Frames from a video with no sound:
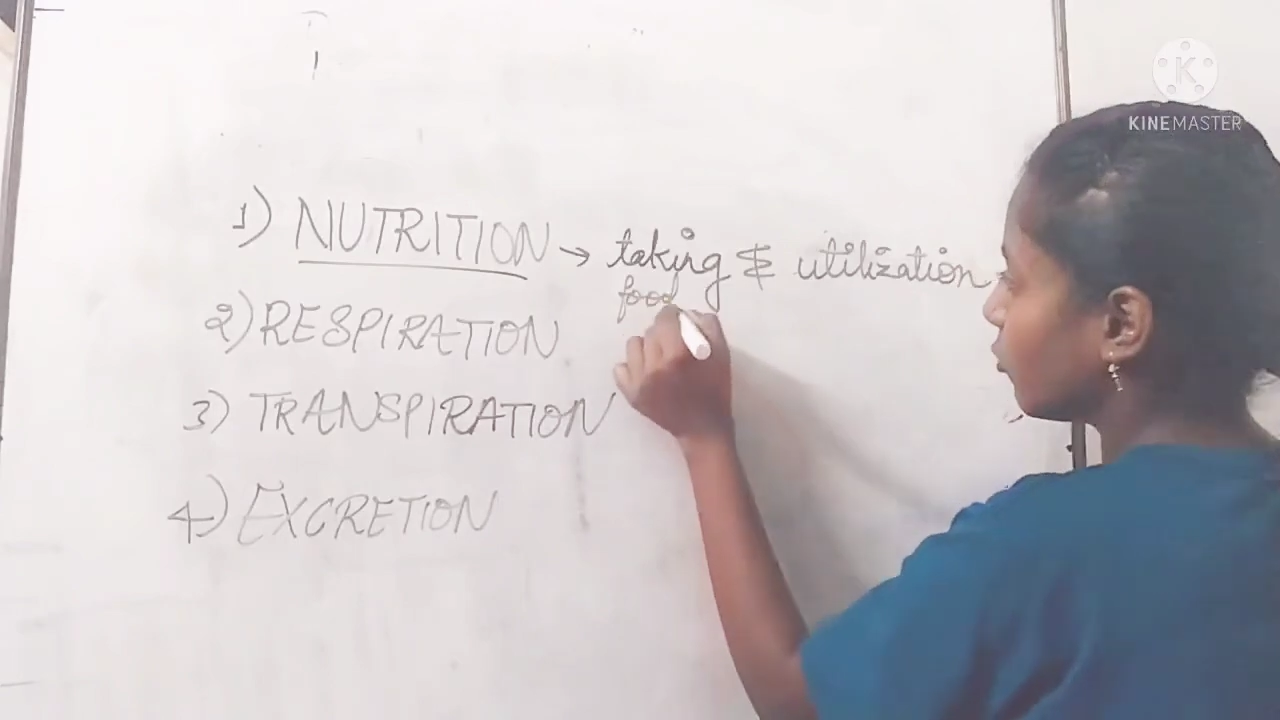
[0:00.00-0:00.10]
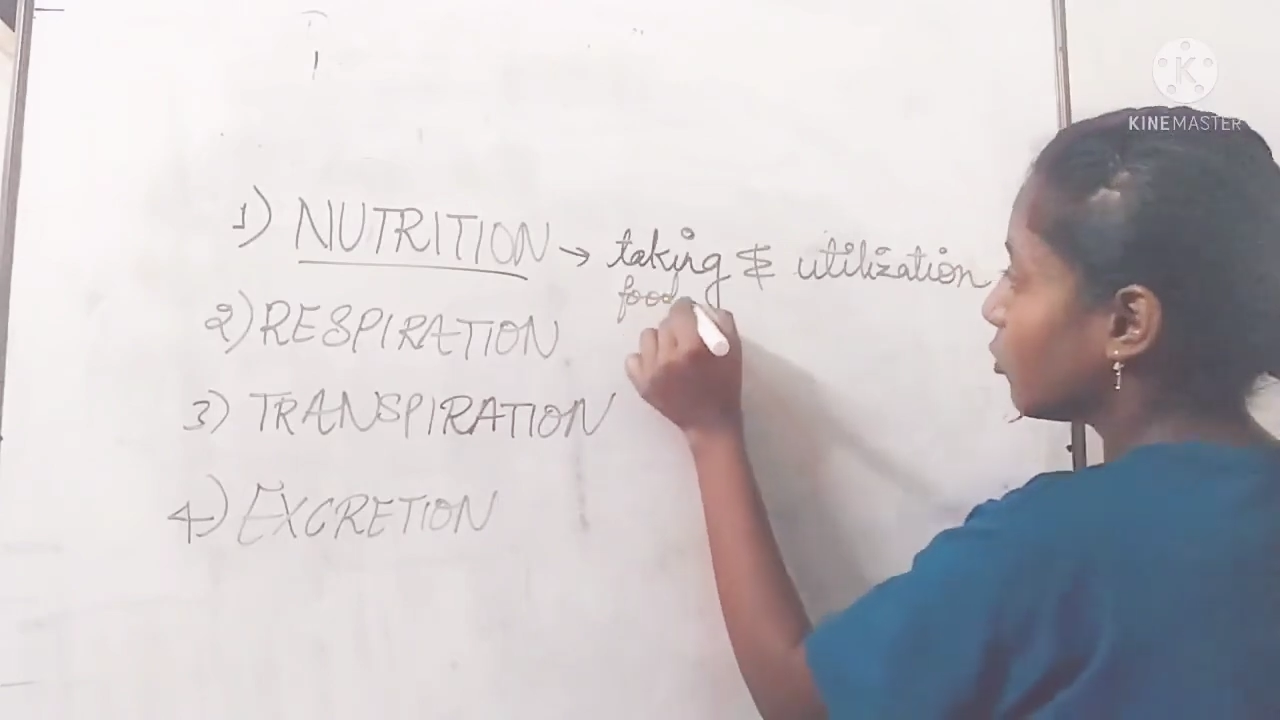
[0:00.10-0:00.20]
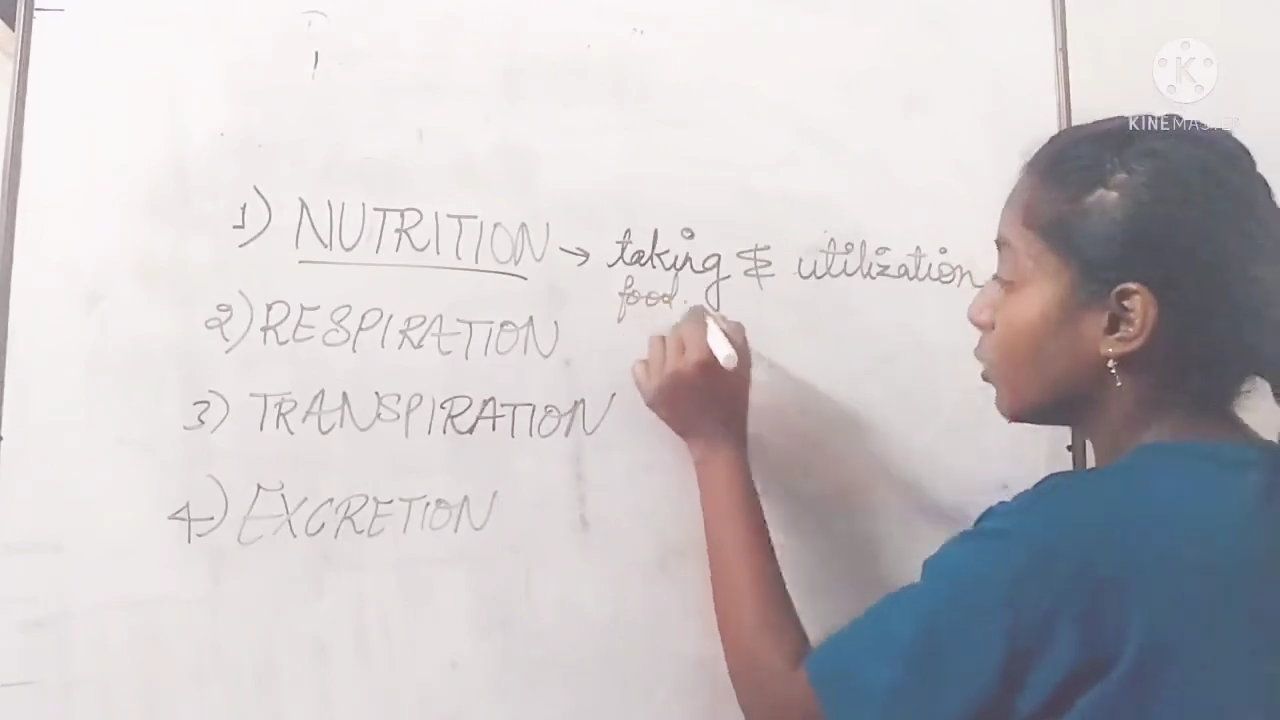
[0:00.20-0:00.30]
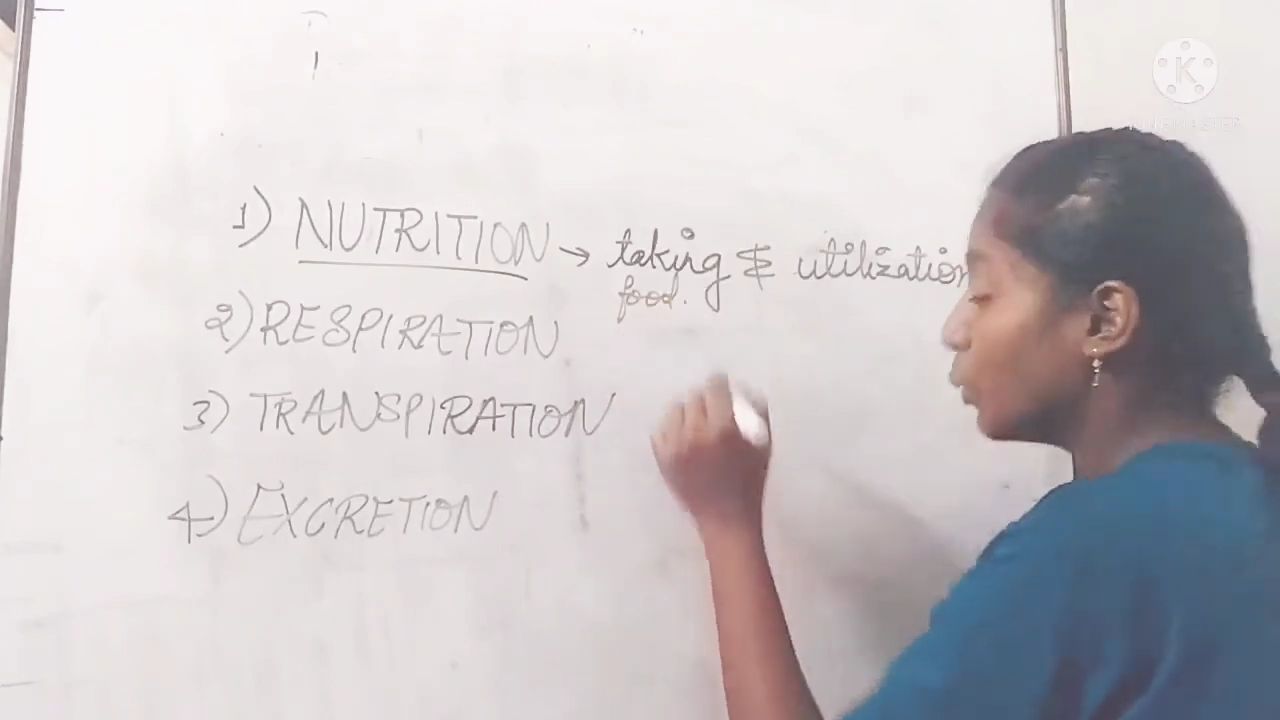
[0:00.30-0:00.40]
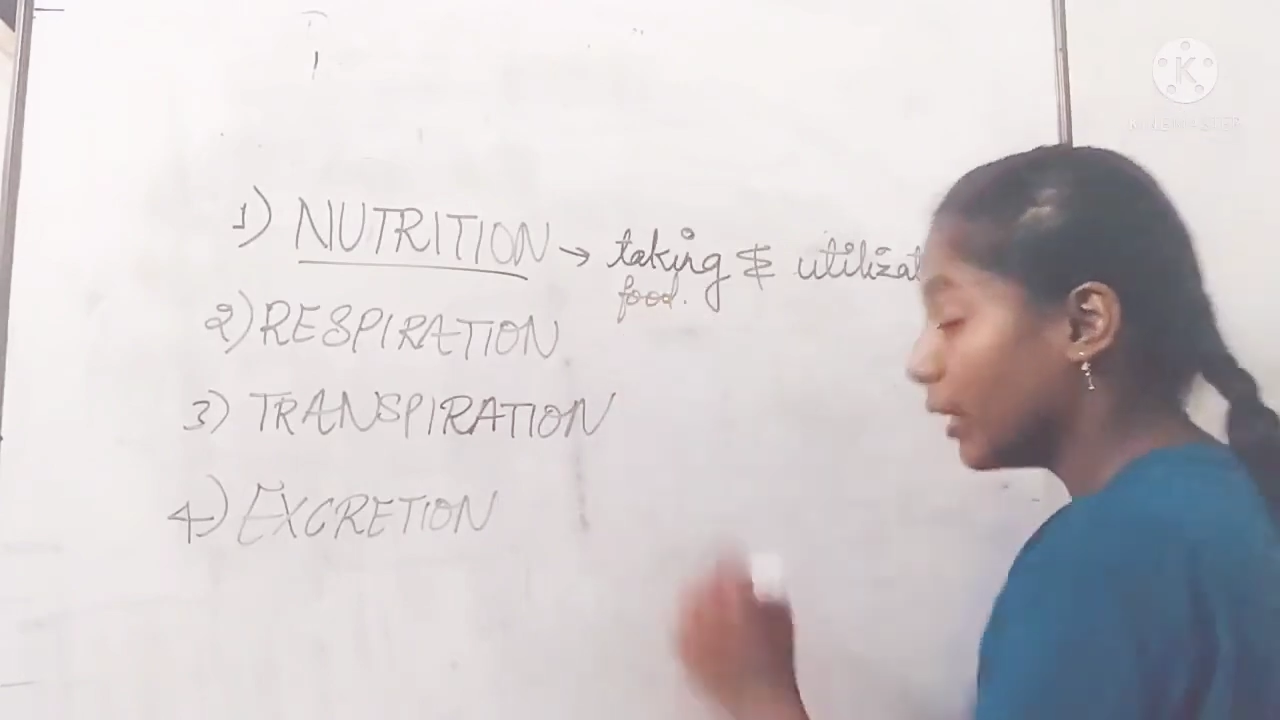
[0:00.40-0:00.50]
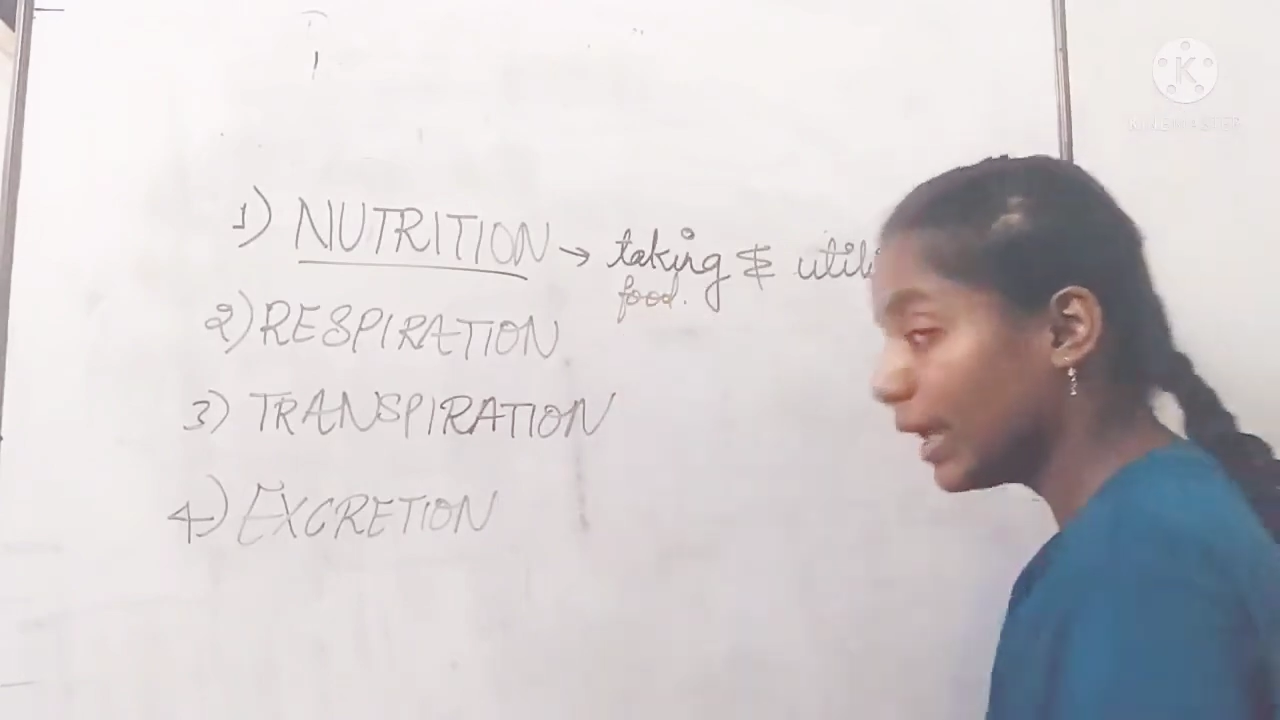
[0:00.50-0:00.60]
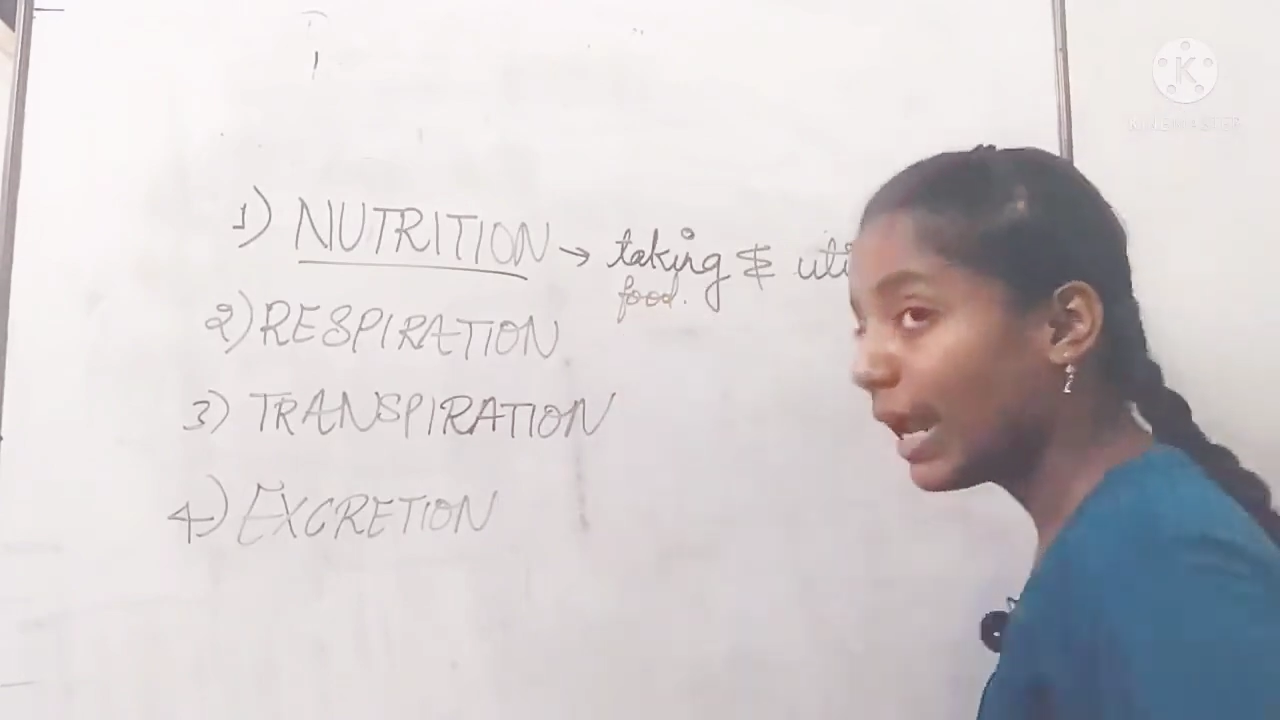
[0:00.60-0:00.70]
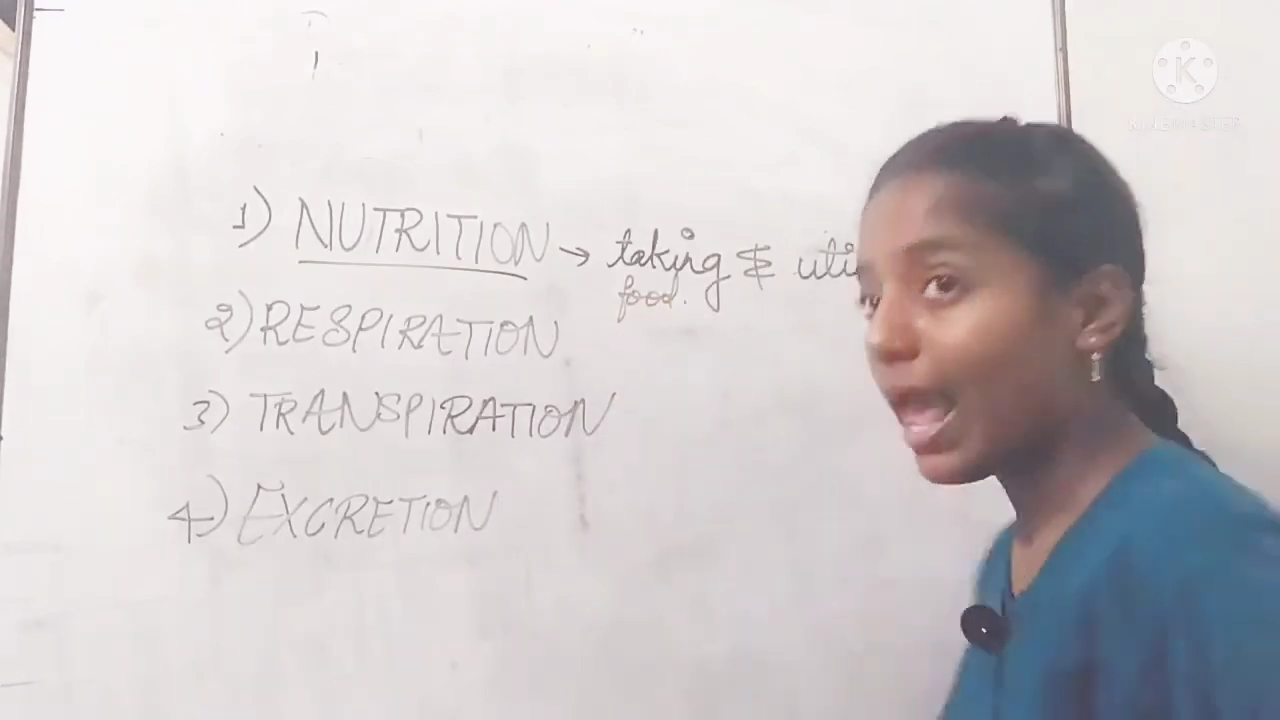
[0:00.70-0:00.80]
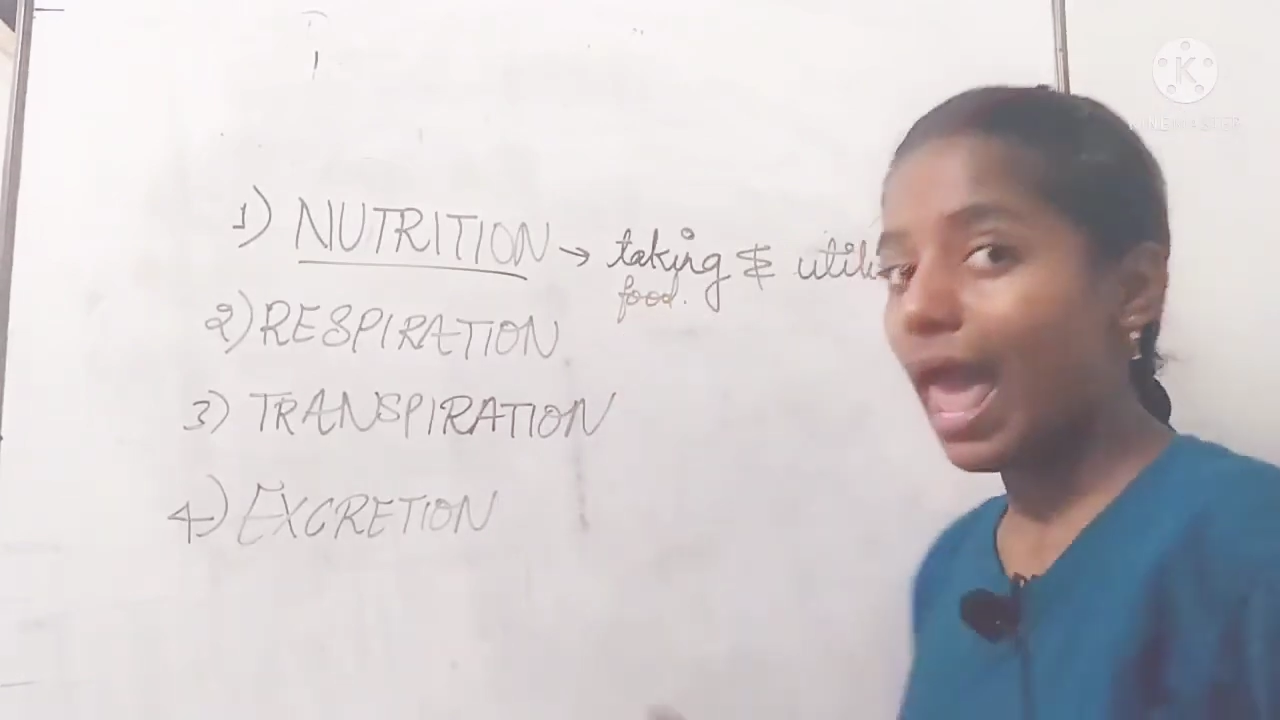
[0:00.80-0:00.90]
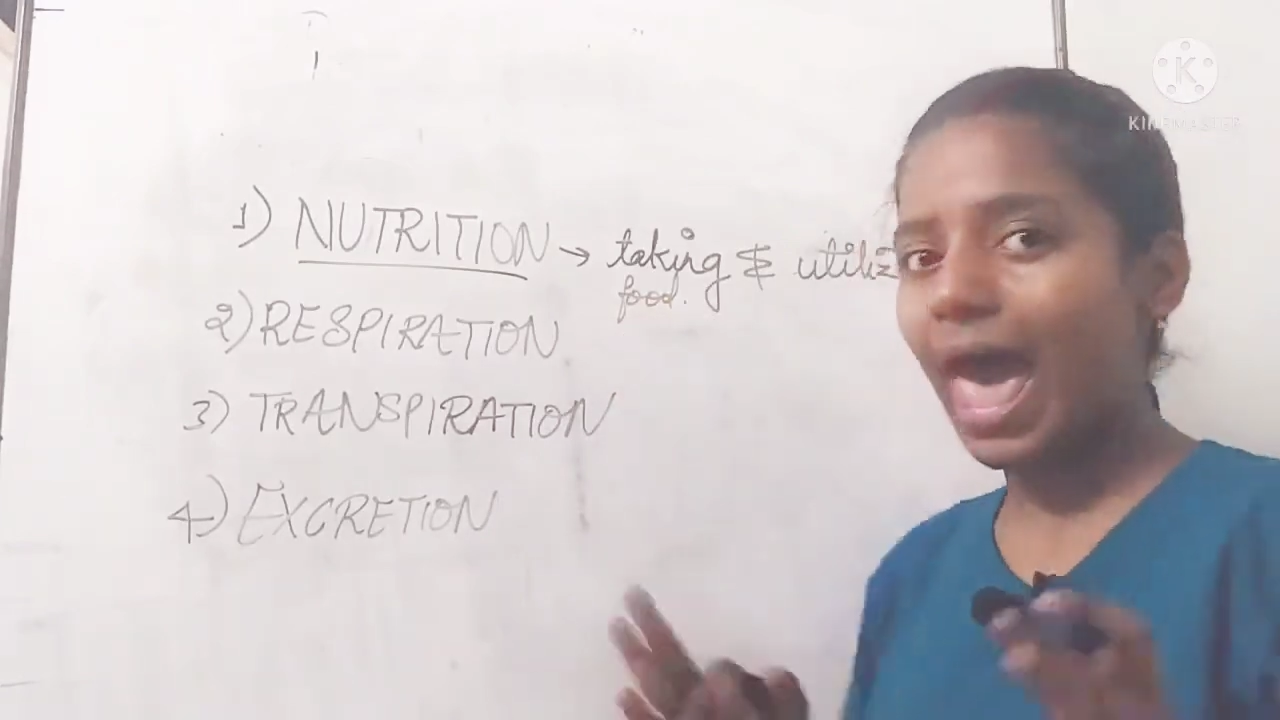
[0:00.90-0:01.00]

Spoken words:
through the